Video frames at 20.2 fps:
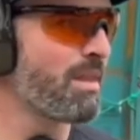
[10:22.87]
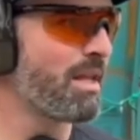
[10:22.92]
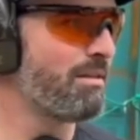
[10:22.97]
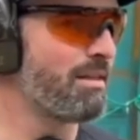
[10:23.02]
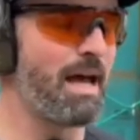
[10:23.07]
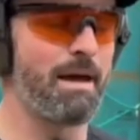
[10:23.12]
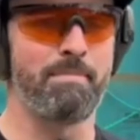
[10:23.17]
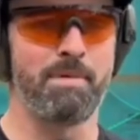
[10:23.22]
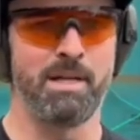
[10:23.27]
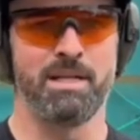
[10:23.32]

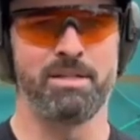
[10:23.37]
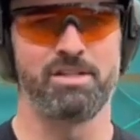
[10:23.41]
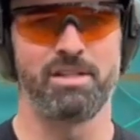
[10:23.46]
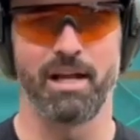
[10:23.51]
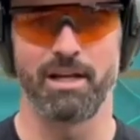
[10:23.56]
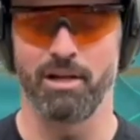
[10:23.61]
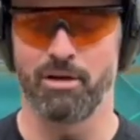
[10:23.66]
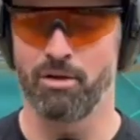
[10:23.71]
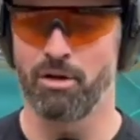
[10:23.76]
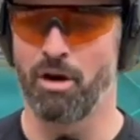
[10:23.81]
That being
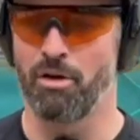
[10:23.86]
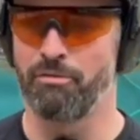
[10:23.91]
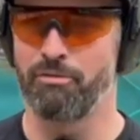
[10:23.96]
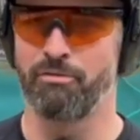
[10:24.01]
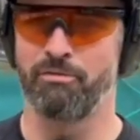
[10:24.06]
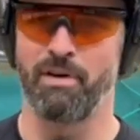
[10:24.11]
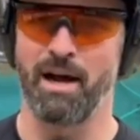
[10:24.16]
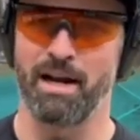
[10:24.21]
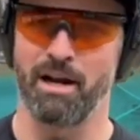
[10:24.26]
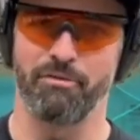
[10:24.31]
said, you can go
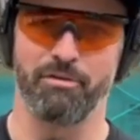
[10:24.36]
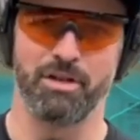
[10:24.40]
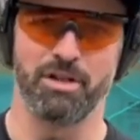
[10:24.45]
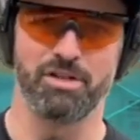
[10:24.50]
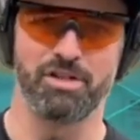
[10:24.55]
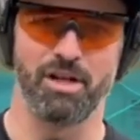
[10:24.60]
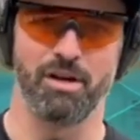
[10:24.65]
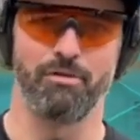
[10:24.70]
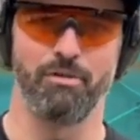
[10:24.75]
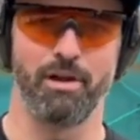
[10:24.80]
find out for
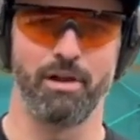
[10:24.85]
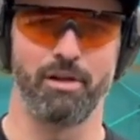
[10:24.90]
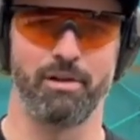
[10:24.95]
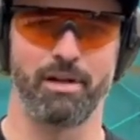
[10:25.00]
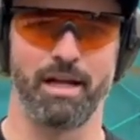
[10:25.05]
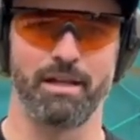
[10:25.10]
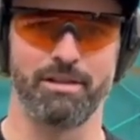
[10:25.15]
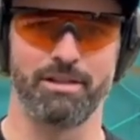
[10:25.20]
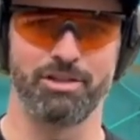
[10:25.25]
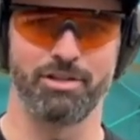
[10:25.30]
yourself whether or
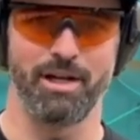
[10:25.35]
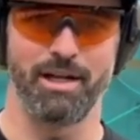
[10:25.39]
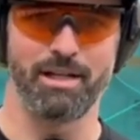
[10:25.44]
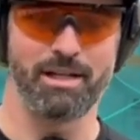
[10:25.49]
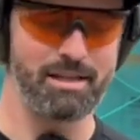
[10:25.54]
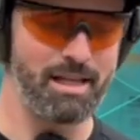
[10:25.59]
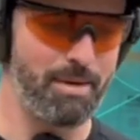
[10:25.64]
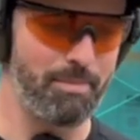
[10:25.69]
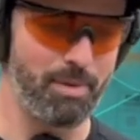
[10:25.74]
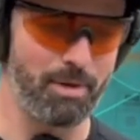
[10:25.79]
not the training
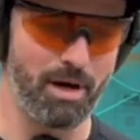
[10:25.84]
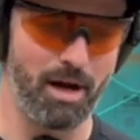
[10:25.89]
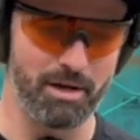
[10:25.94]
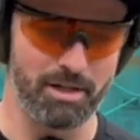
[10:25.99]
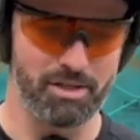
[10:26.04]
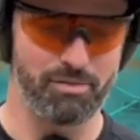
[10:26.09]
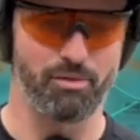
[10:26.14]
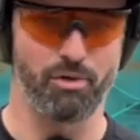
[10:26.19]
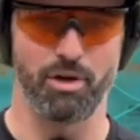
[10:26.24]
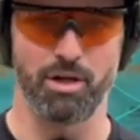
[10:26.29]
that they put on
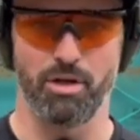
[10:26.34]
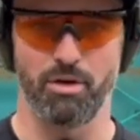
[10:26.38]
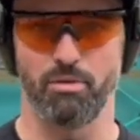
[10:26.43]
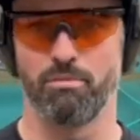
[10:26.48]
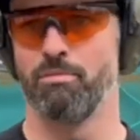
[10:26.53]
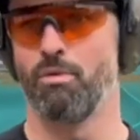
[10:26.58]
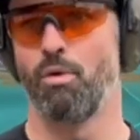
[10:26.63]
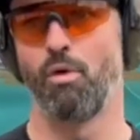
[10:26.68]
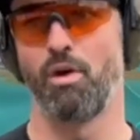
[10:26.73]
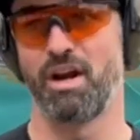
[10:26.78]
is for you
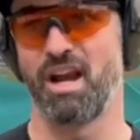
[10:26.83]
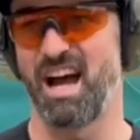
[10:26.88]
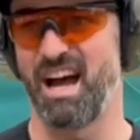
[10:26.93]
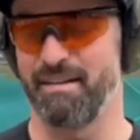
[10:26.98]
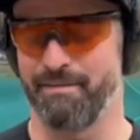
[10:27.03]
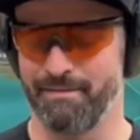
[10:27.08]
or not.